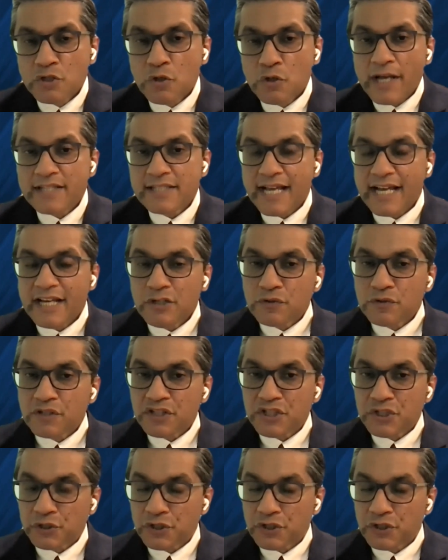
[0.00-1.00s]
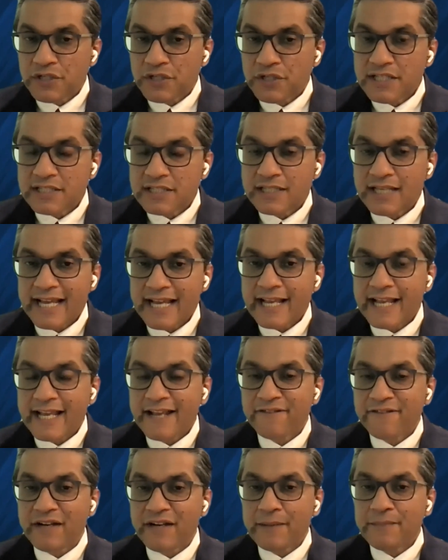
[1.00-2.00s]
So as I do the surgeries,
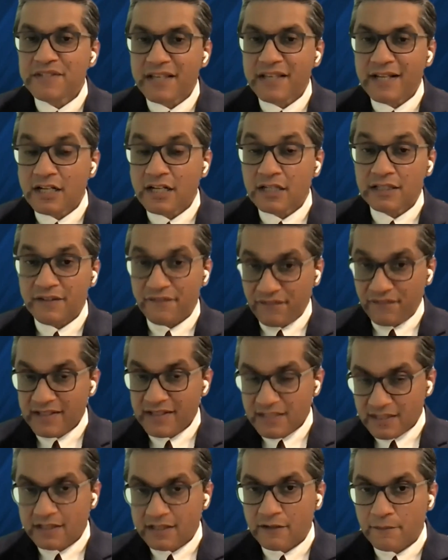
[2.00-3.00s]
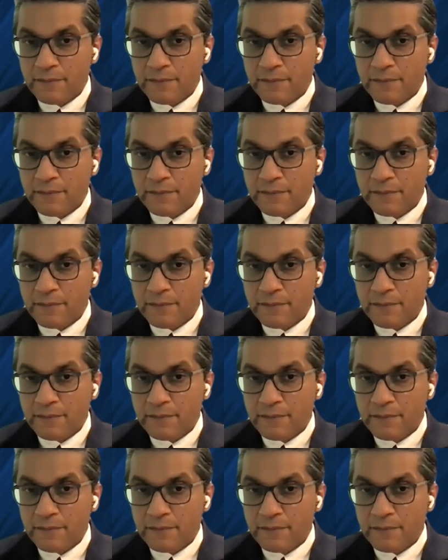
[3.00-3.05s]
if I'm sitting on the fence and